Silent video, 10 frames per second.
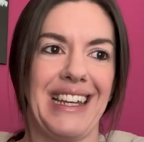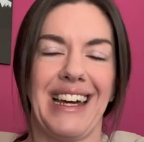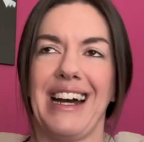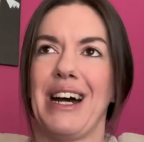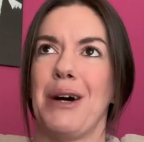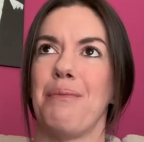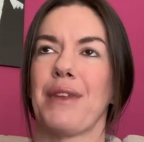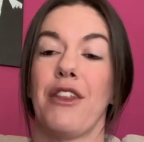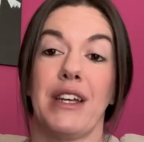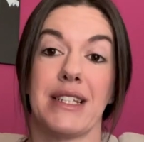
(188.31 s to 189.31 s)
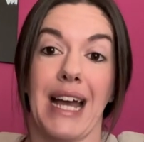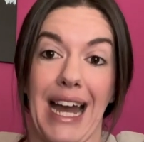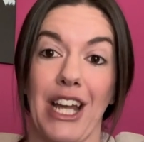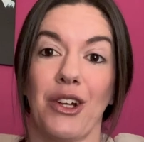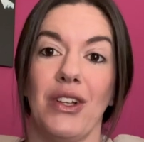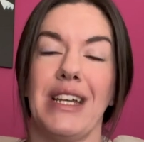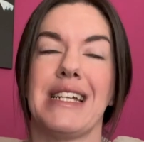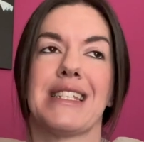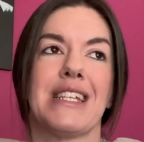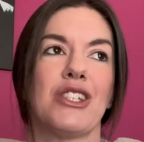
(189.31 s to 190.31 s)
The title
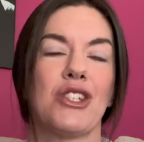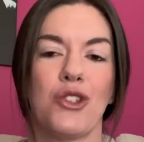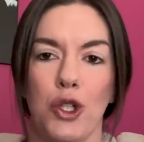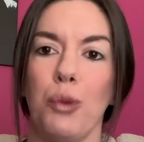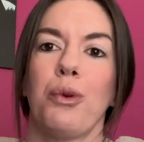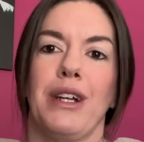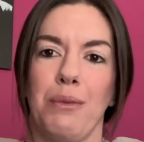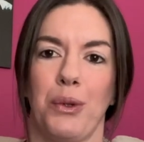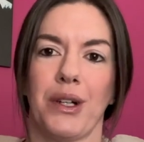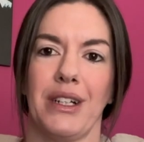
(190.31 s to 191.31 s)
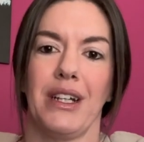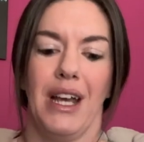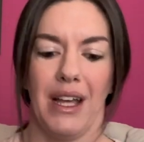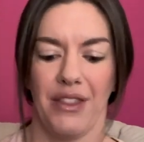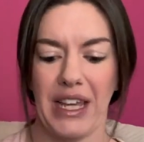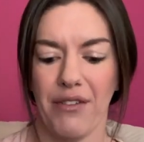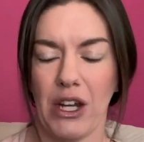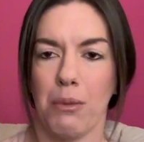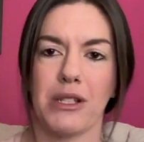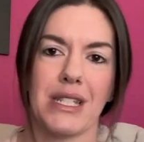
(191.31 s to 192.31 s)
is super important. Think of it
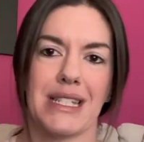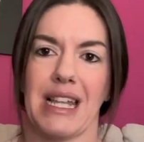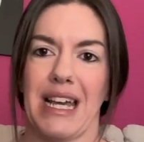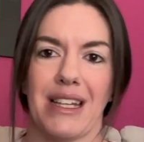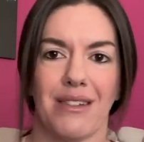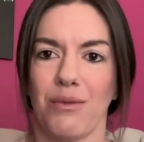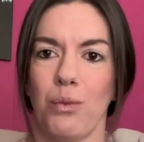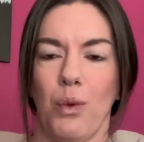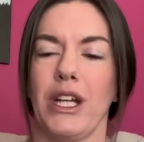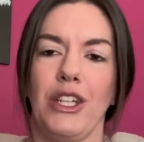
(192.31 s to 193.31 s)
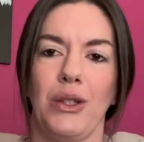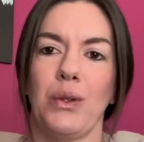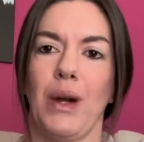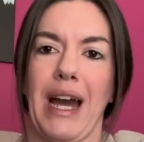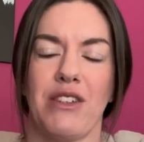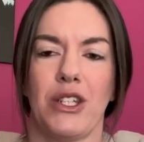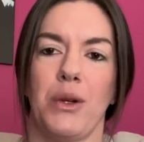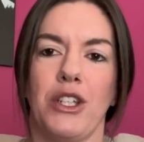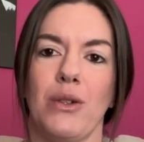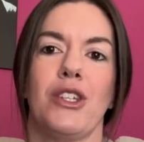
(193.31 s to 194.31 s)
almost as like what you have to do
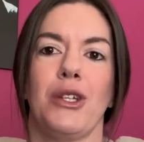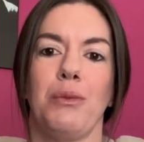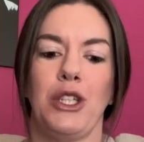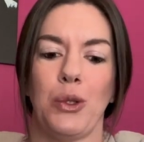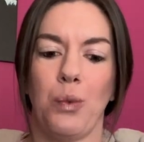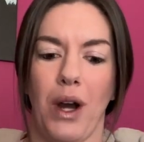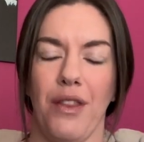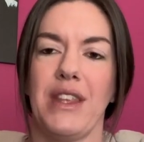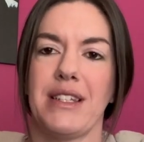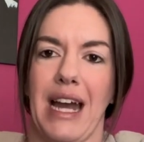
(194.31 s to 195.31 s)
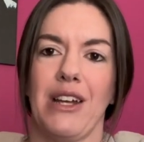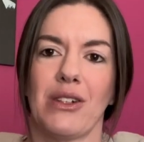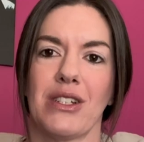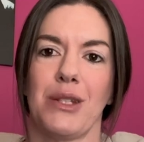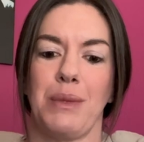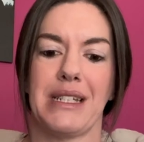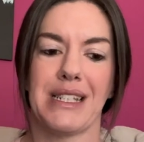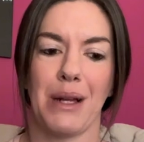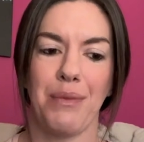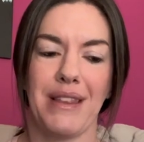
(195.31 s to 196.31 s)
on YouTube. You want the title to be
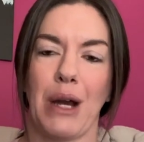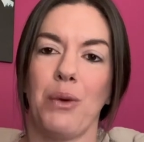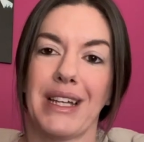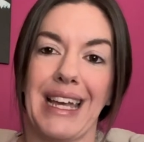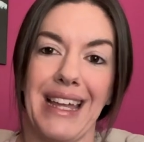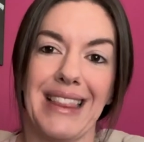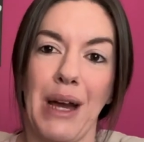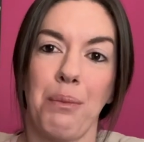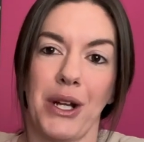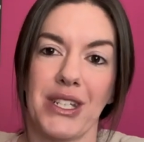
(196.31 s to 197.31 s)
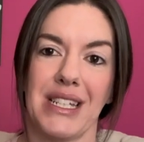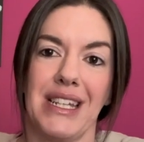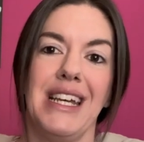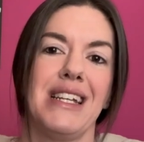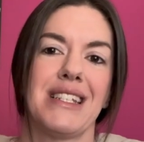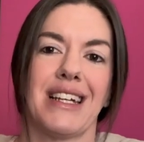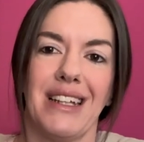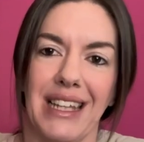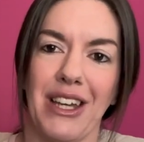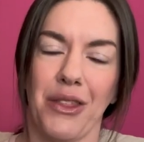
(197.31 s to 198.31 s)
something that will get that person to
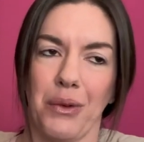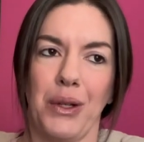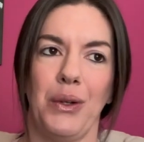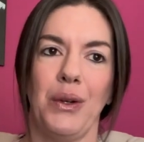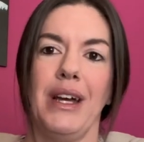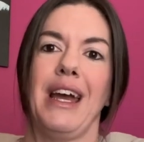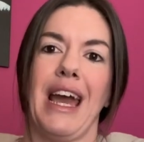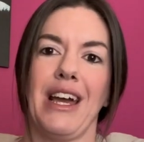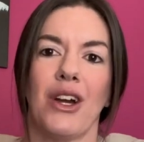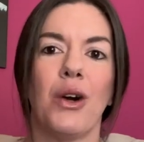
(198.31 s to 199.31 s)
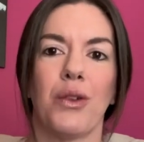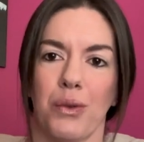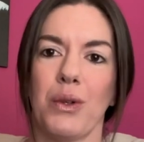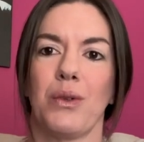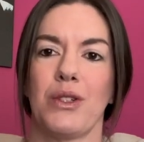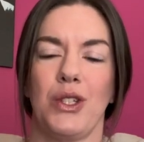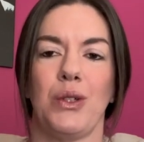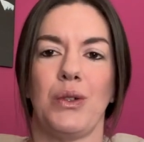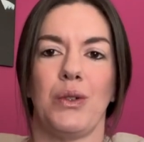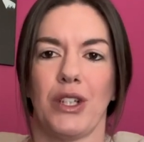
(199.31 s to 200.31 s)
click through and go through
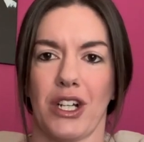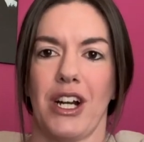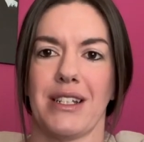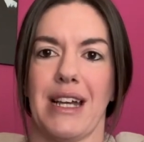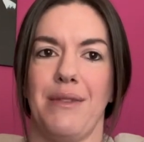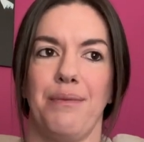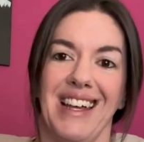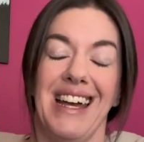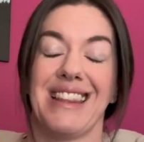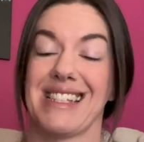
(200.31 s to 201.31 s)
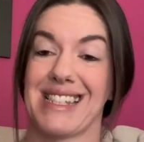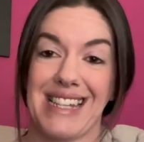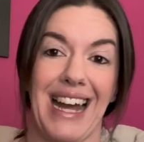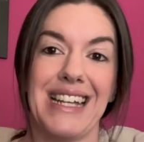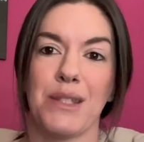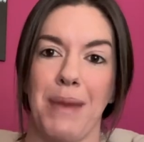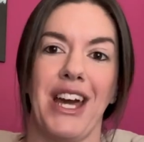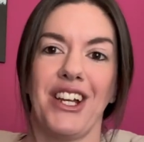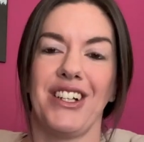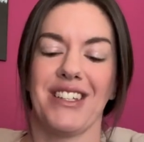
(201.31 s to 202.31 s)
to your content. The size
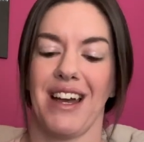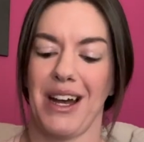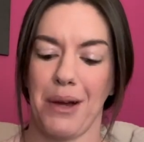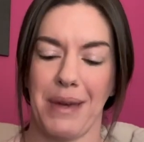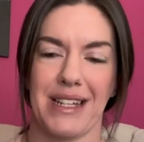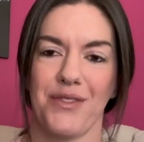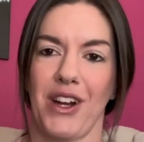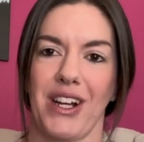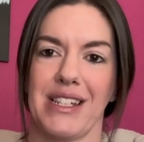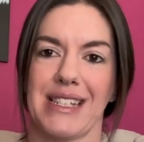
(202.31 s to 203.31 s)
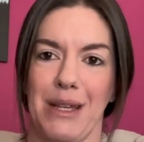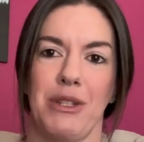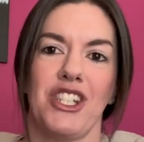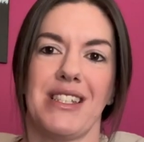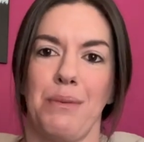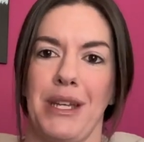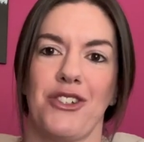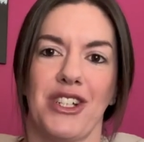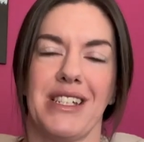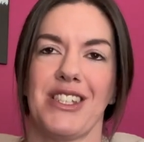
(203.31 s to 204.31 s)
matters as far as images in
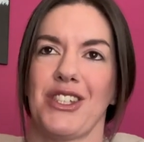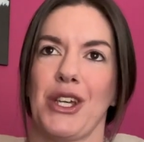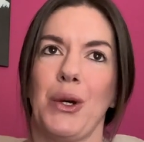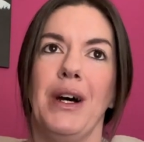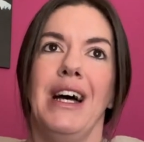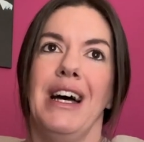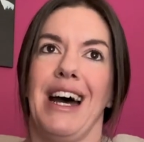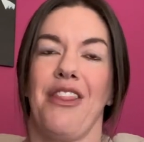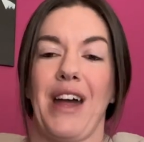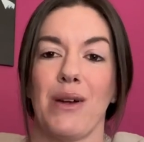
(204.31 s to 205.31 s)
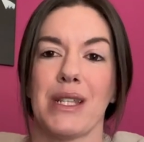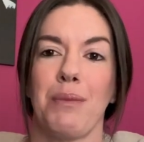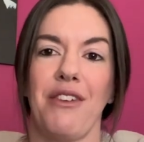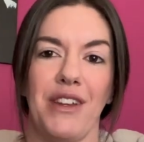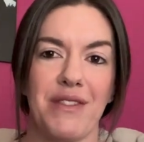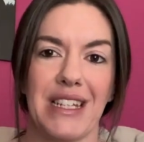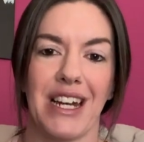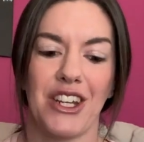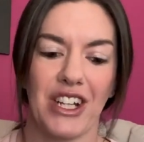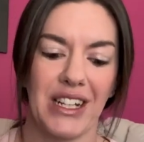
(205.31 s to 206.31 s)
Pinterest. So 1,000 by
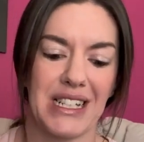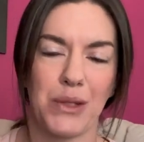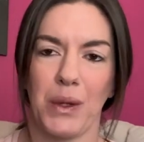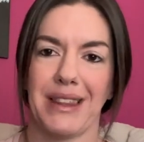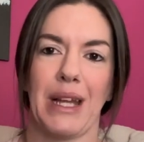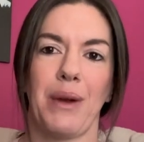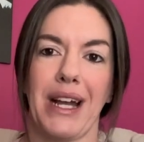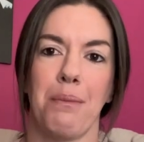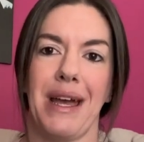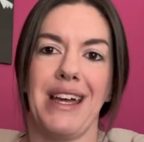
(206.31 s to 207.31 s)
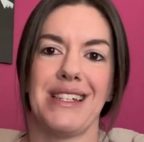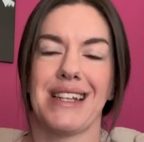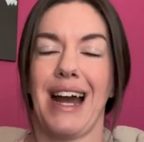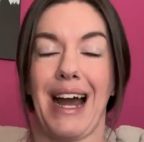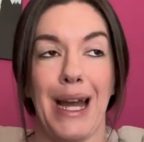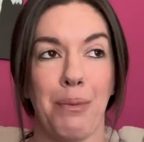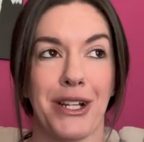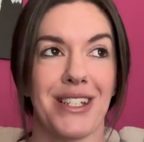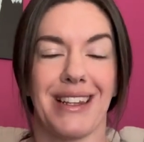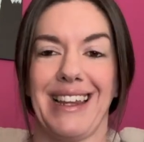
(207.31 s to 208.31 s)
1,500 is what they recommend. I
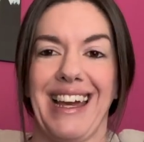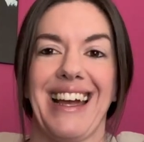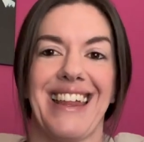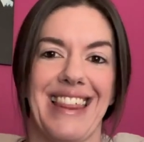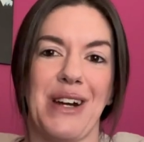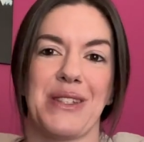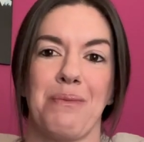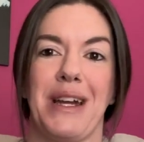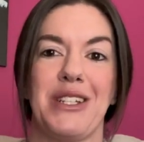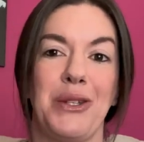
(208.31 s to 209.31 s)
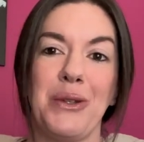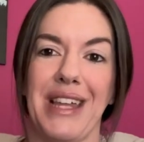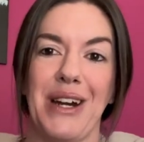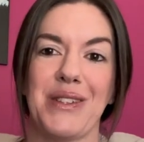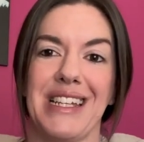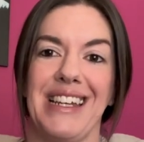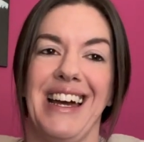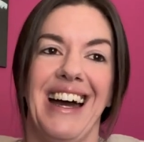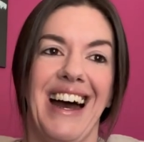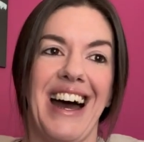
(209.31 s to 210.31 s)
personally like 1,000 by 2,000.
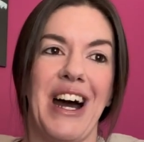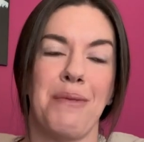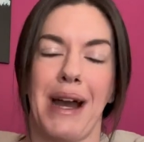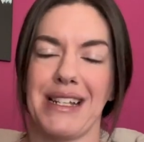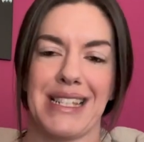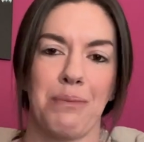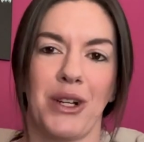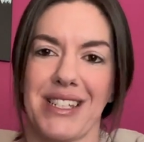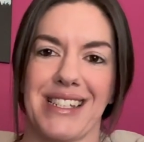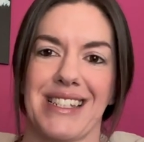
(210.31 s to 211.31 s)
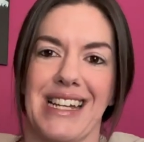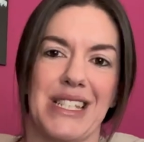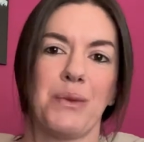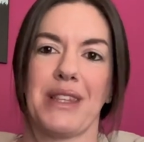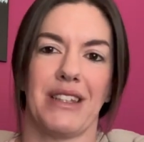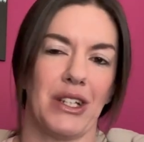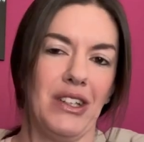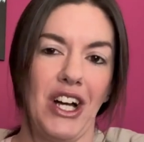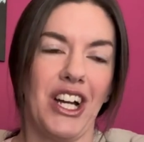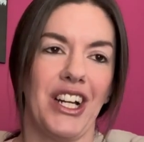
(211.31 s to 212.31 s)
I see more success with a little
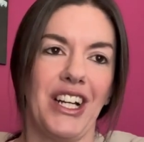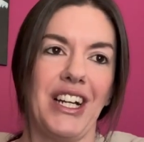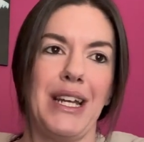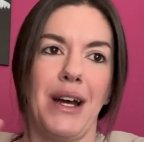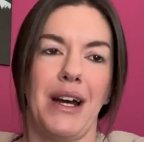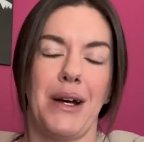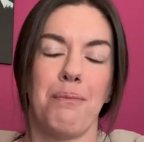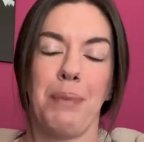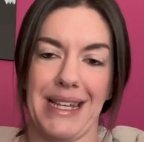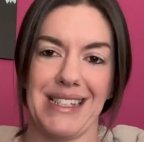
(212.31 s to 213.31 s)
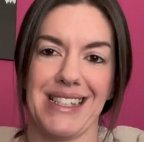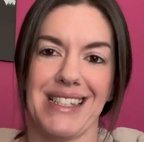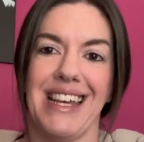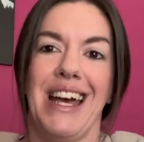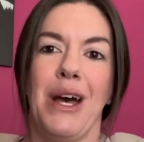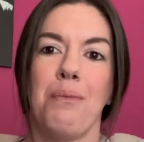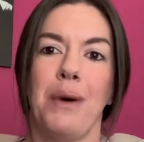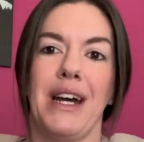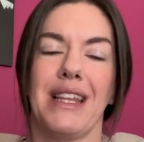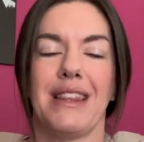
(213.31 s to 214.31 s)
longer pins,
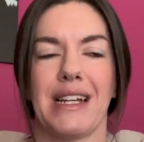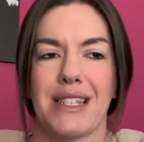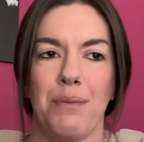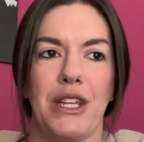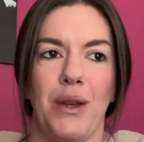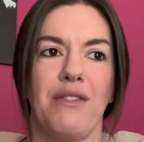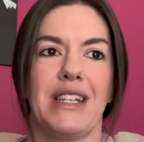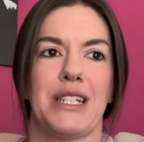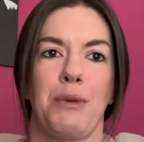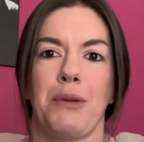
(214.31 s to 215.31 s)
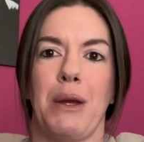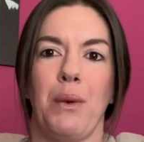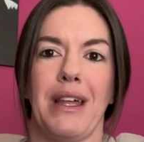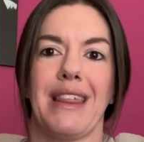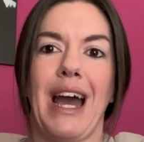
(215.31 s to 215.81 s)
but that's something you have to experiment with.